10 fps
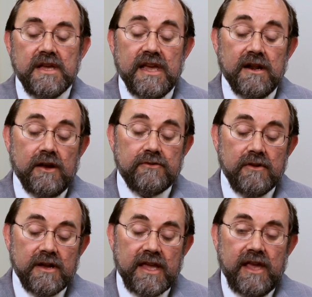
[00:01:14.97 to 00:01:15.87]
In other
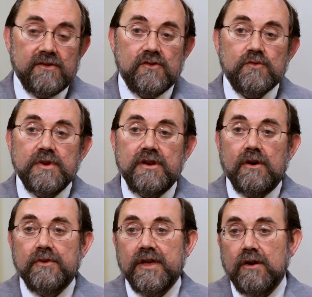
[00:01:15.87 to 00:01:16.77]
lung cancers, we
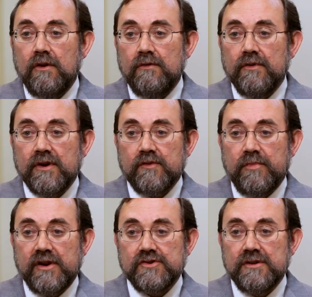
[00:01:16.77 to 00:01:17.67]
know that
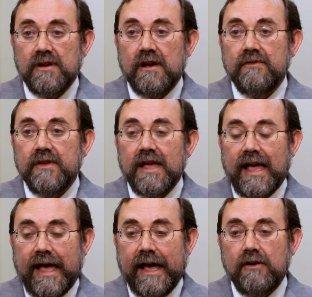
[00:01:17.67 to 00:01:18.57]
overexpression of
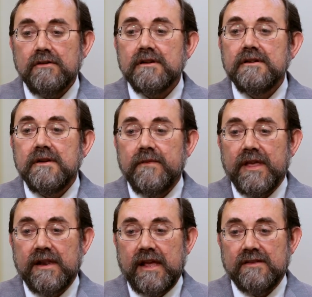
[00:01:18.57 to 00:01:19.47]
ALK,
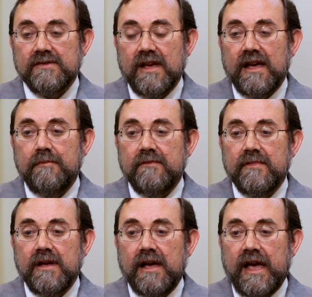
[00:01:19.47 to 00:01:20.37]
an enzyme
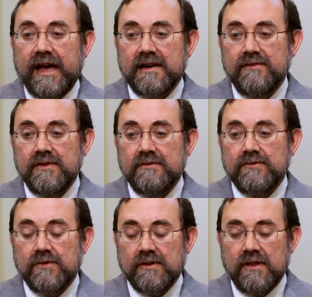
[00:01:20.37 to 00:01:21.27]
uh, active in
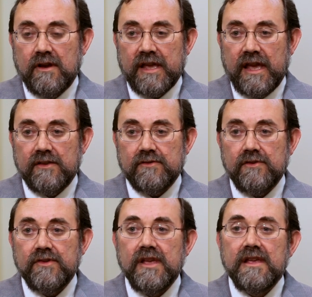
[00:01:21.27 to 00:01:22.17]
certain lung
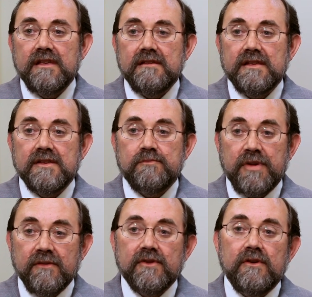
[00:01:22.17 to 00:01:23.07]
cancers, is
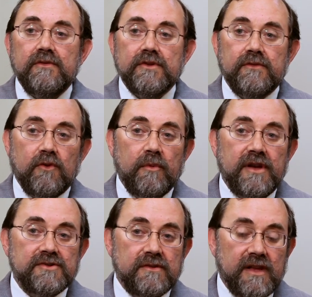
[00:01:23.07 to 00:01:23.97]
pivotal for the
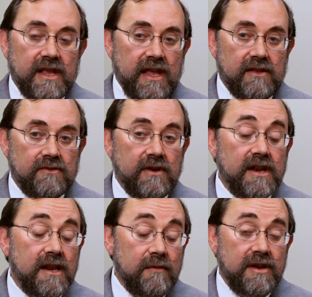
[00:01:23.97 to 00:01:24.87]
formation of that cancer, and
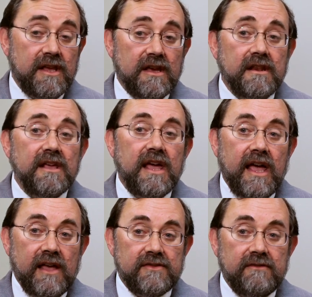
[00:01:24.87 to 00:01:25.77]
inhibiting it
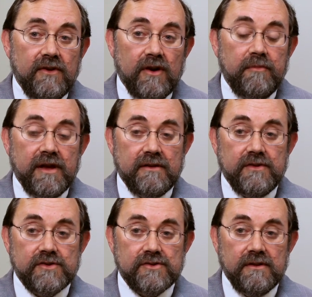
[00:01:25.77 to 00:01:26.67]
has a very
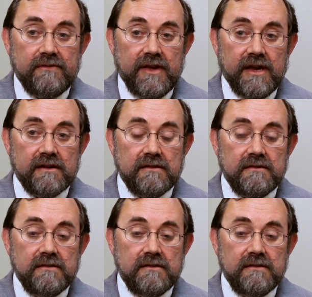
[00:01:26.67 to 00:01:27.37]
beneficial effect.